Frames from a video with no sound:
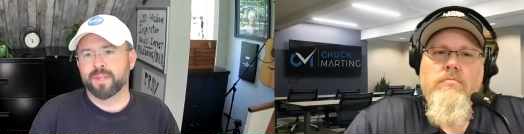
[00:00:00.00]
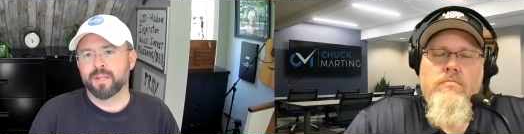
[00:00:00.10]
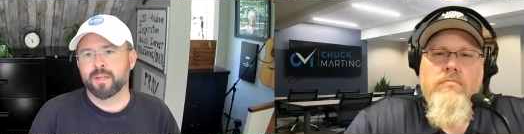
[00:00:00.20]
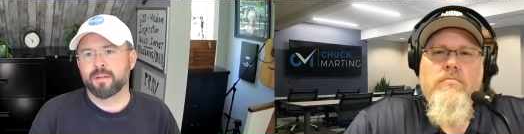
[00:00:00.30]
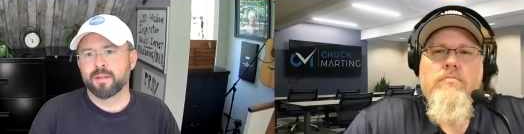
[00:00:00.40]

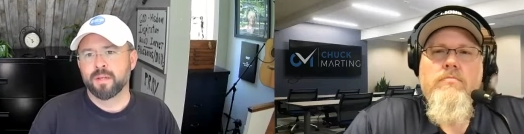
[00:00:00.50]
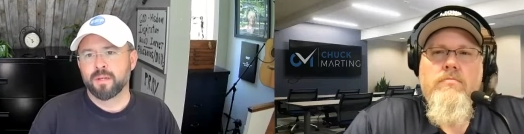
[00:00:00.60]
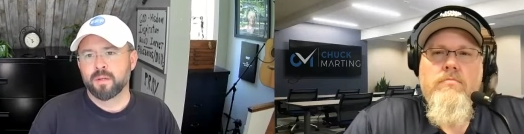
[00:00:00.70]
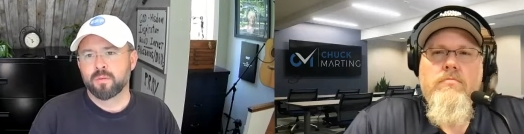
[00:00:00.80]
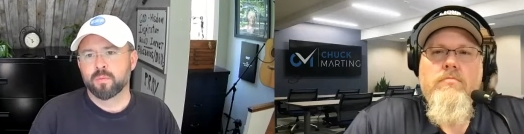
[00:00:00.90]
Speaker 1: and
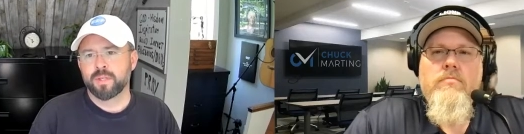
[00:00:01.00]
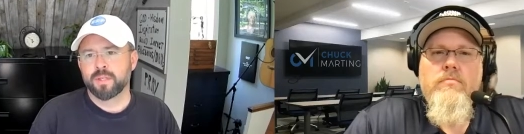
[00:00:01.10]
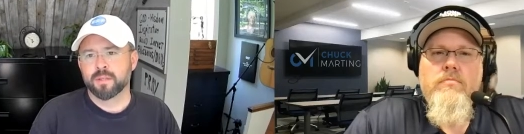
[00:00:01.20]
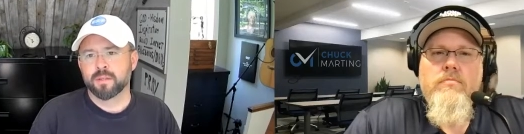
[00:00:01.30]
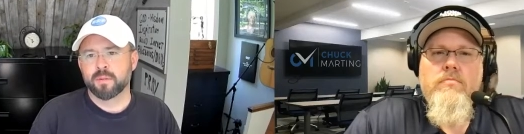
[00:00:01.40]

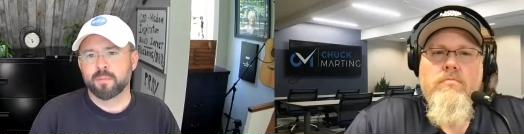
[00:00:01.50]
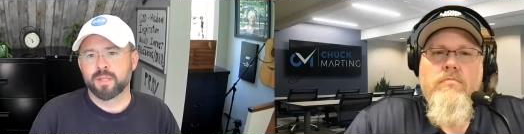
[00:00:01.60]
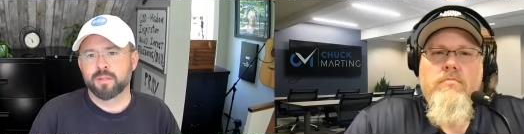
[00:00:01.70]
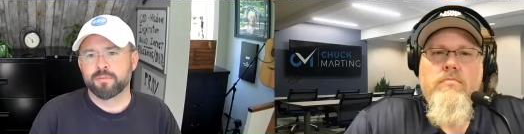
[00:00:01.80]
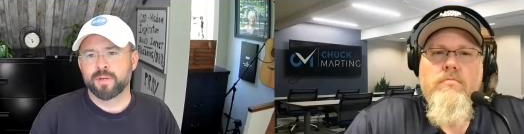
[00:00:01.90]
we
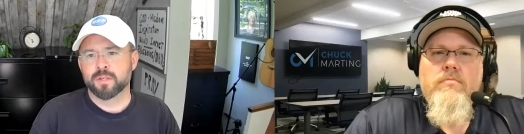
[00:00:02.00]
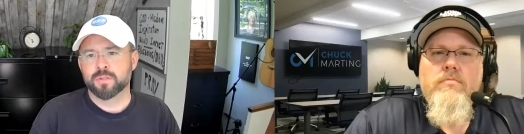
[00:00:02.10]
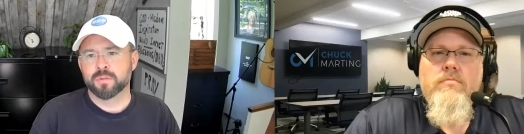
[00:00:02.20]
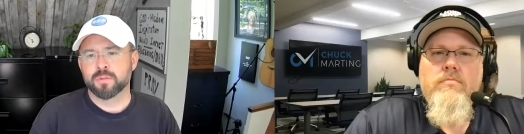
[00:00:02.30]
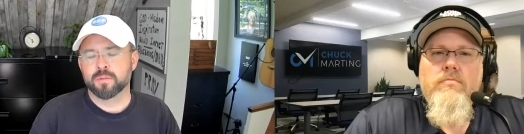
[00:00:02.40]

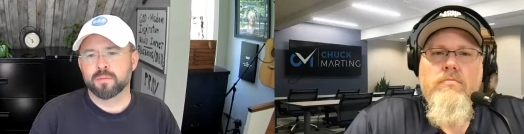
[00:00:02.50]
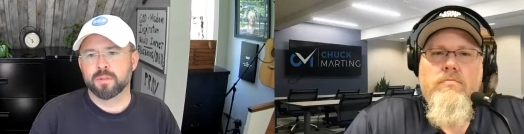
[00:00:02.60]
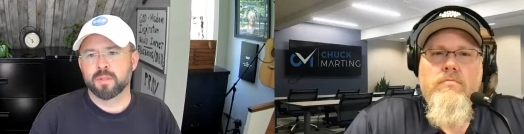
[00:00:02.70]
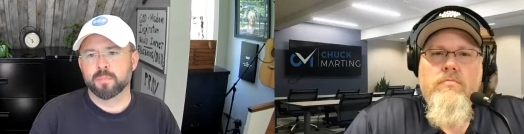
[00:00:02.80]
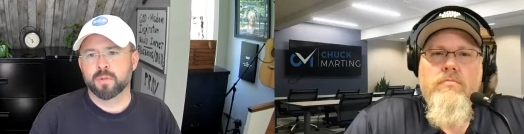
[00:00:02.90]
manufacture,
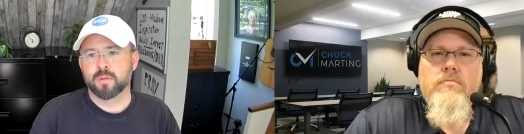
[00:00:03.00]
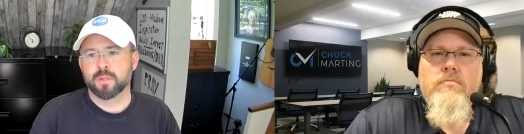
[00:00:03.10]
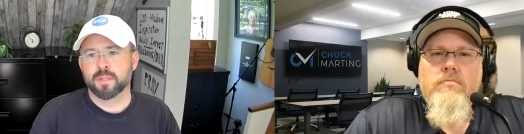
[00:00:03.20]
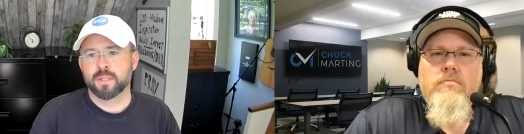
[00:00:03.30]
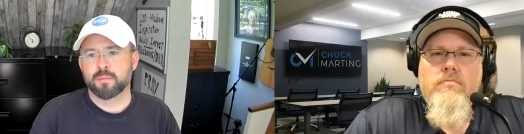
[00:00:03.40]

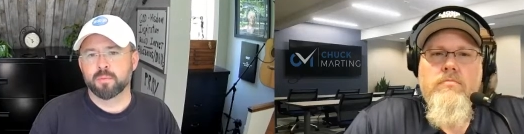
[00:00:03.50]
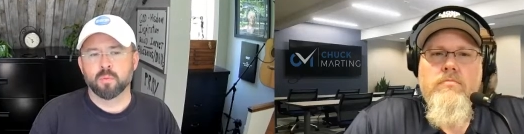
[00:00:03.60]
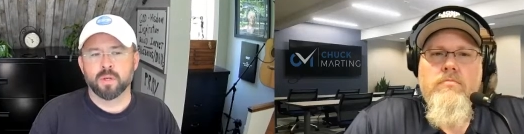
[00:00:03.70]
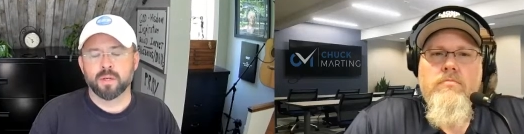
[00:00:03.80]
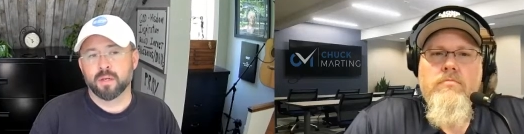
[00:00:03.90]
currently we're
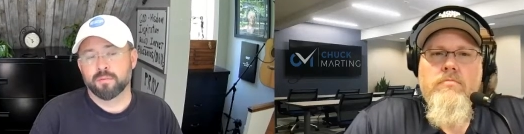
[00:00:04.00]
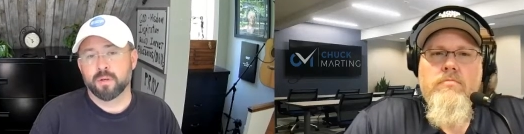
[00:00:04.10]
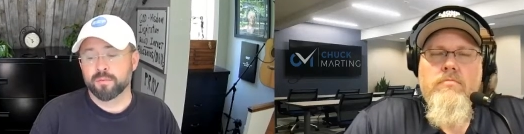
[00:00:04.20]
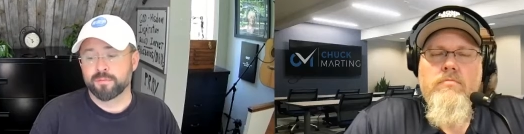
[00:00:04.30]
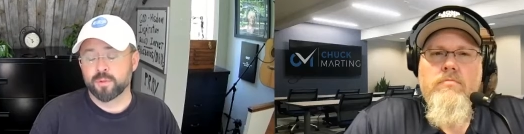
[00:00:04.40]
working
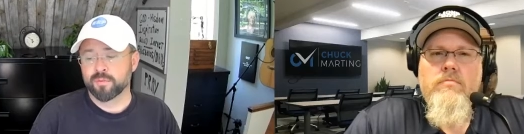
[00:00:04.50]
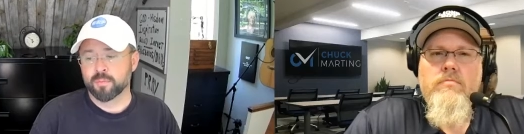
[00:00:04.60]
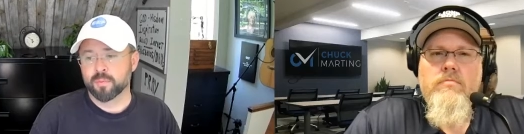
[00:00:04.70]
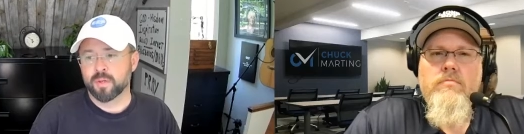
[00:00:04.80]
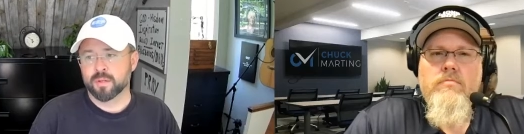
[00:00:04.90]
on a few
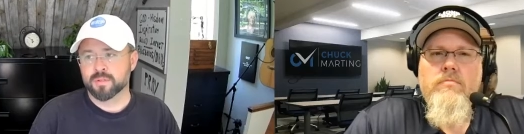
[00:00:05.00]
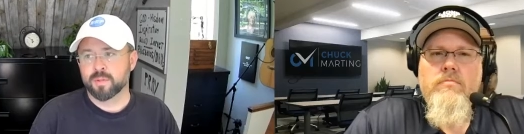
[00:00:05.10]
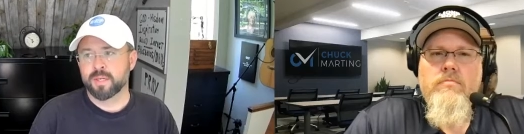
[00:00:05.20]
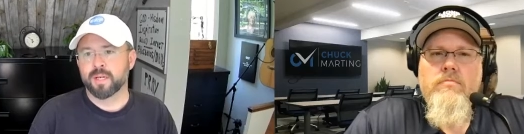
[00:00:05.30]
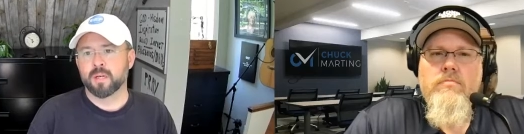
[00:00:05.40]
different products
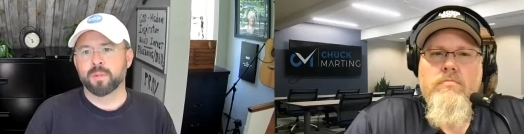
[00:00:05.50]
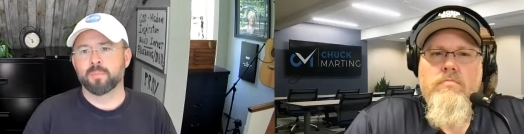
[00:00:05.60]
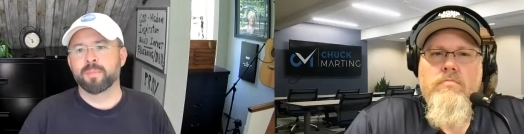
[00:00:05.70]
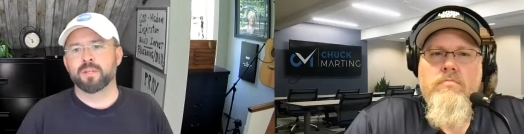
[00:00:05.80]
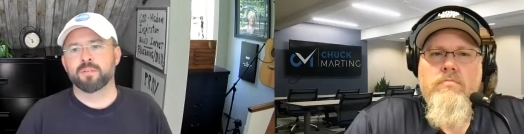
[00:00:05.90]
right now, but
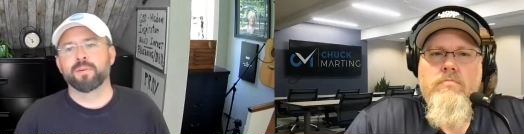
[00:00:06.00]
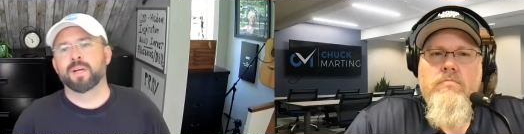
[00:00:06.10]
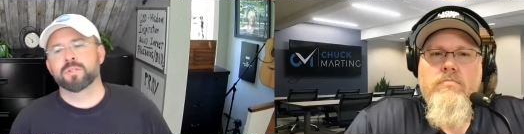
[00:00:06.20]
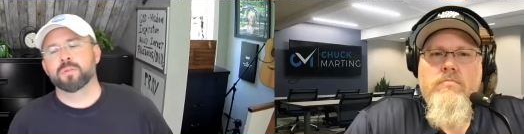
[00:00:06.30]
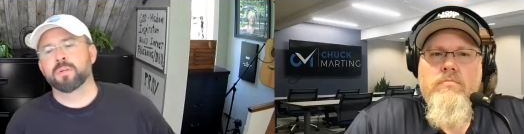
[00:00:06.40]
we
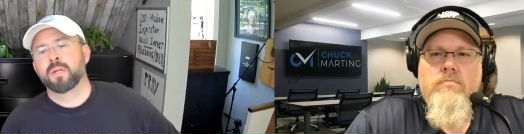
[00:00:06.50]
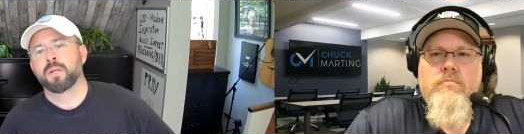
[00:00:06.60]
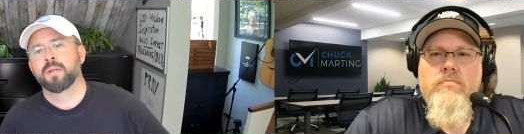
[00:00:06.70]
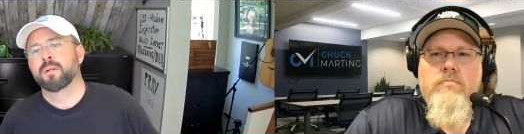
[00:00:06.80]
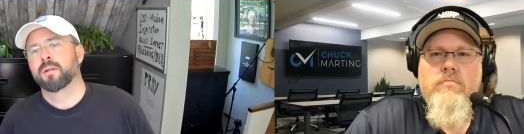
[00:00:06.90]
manufacture
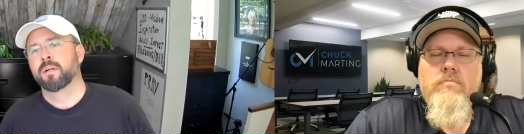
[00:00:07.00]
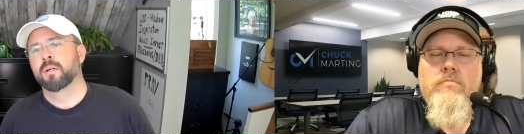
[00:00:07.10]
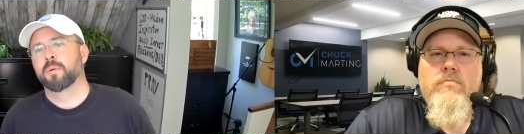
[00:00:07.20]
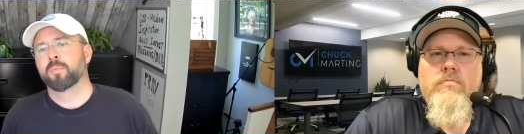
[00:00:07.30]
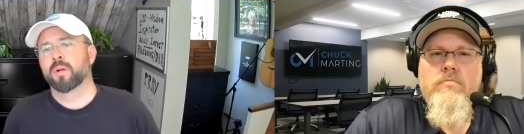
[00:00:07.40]

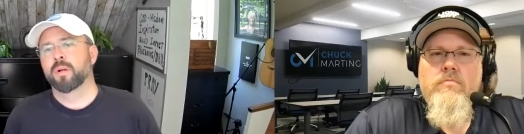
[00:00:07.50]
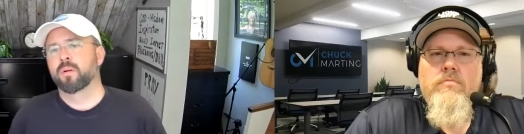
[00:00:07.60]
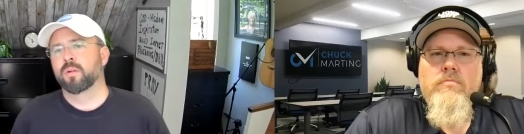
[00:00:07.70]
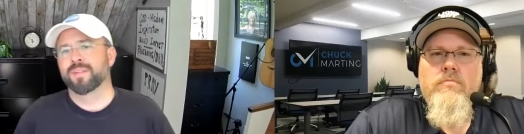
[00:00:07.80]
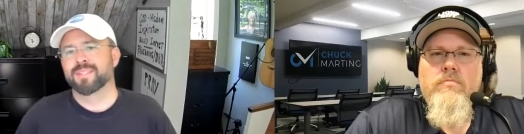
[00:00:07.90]
a product
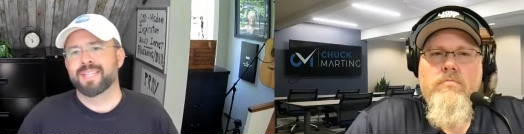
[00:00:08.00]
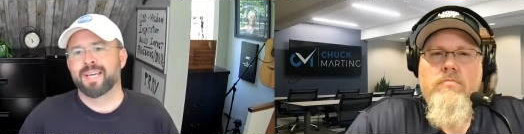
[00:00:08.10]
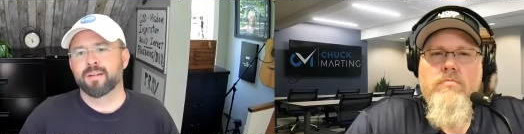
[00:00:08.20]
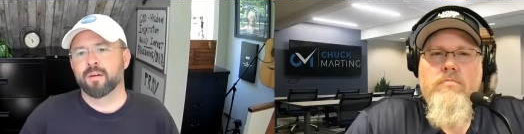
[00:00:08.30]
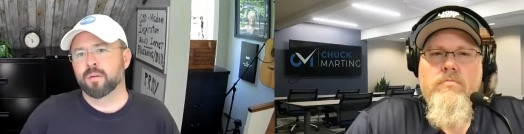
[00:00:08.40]
called the
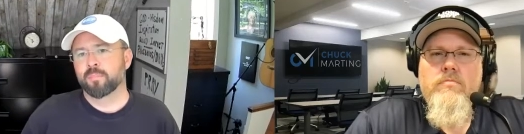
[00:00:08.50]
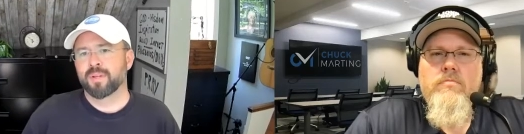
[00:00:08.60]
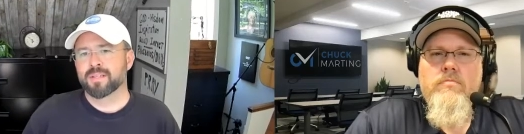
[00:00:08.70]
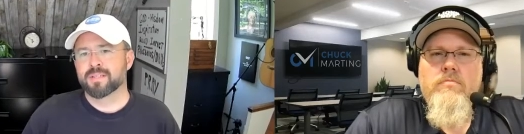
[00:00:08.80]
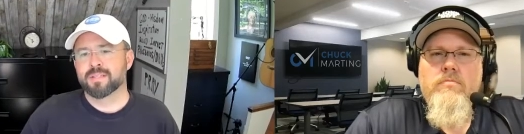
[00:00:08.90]
StatGuard
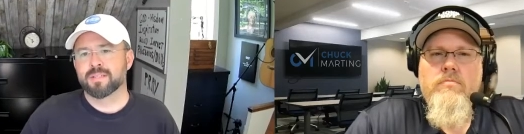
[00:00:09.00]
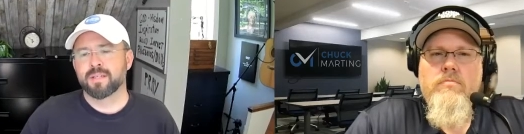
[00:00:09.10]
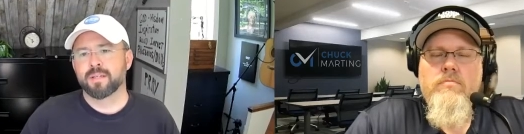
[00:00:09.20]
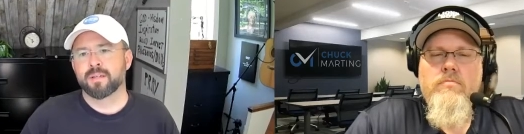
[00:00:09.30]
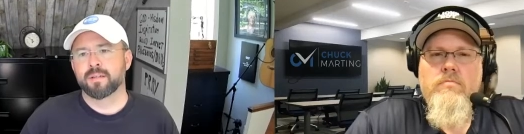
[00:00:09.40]
Plus,
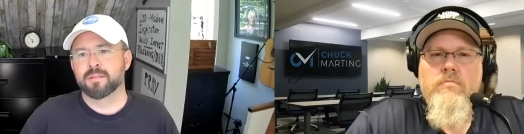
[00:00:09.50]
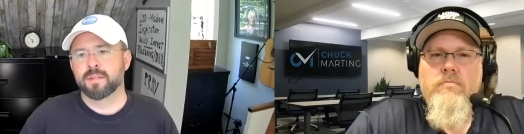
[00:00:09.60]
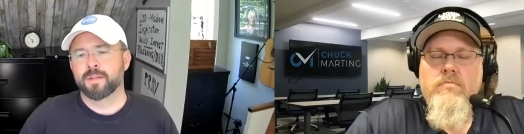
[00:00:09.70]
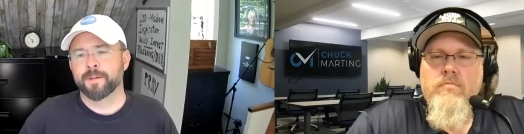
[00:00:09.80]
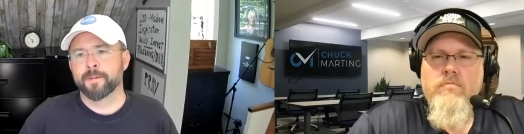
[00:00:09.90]
and it's
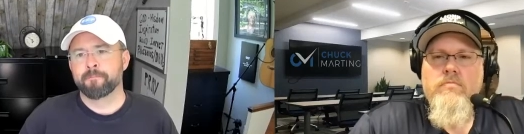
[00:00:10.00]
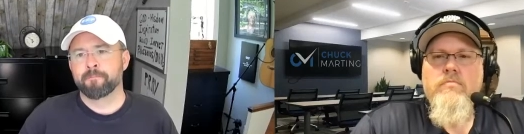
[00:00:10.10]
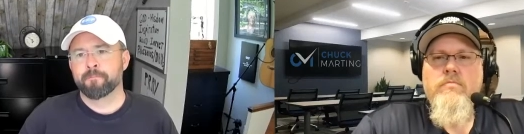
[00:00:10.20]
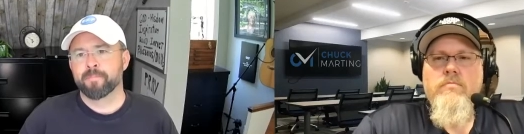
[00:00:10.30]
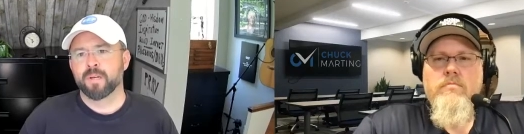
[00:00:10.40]
a
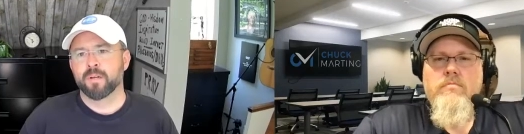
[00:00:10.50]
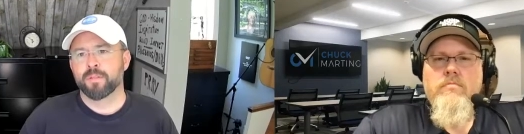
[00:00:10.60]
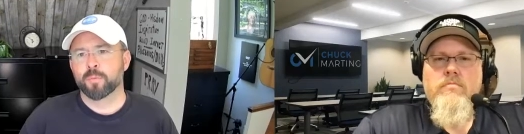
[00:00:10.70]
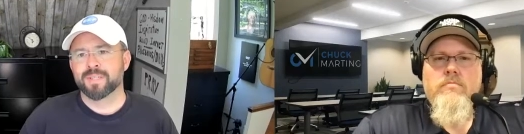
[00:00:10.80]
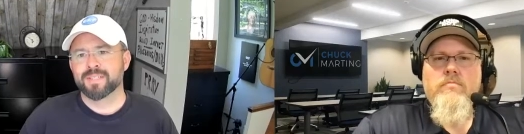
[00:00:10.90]

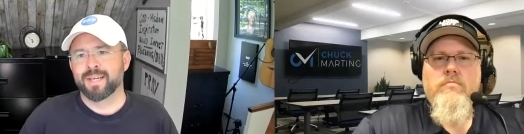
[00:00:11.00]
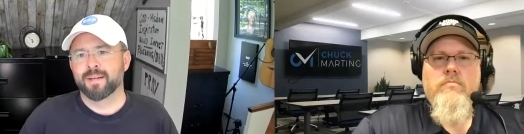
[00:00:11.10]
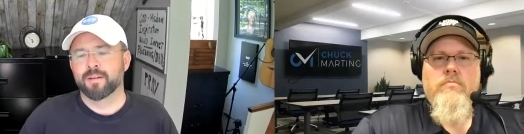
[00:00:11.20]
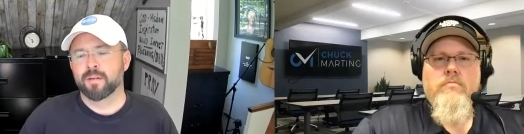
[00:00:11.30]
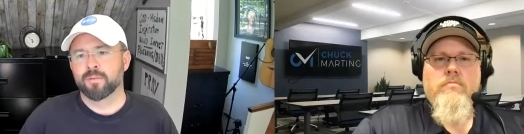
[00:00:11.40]

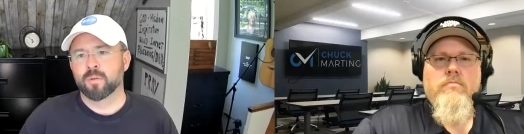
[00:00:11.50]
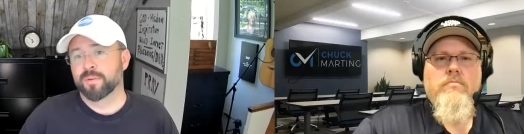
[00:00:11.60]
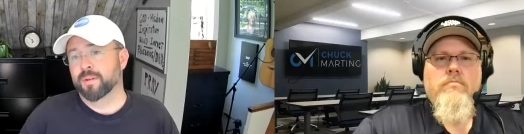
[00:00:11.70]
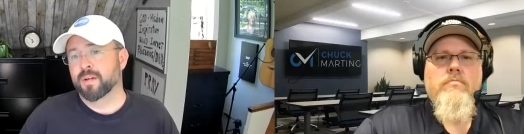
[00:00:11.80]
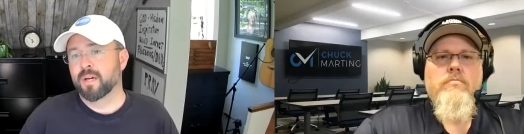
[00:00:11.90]
thermostat cover
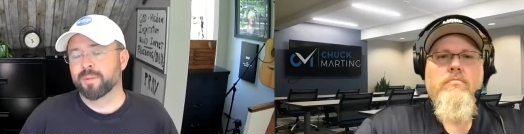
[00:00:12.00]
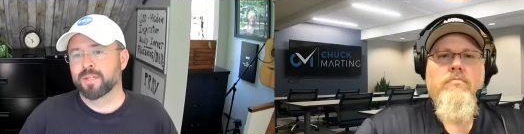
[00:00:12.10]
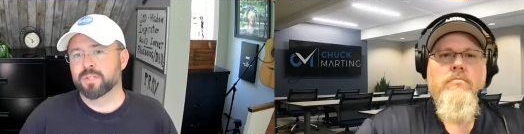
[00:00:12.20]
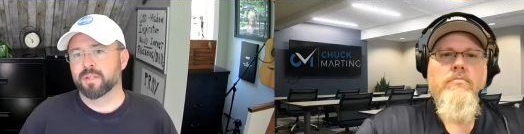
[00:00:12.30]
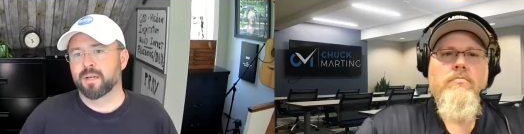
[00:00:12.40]
with a
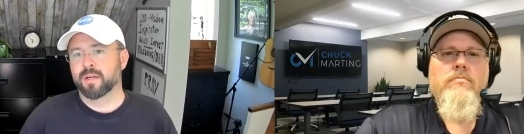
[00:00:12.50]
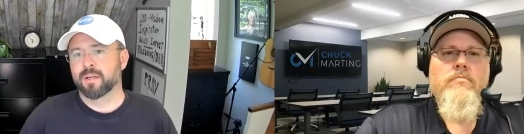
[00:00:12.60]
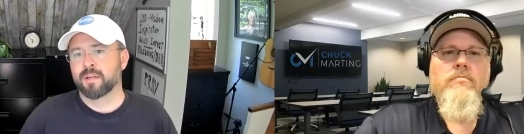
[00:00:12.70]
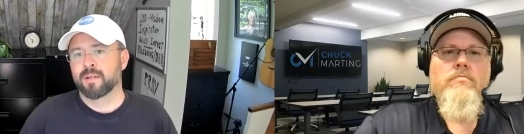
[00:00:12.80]
combination lock.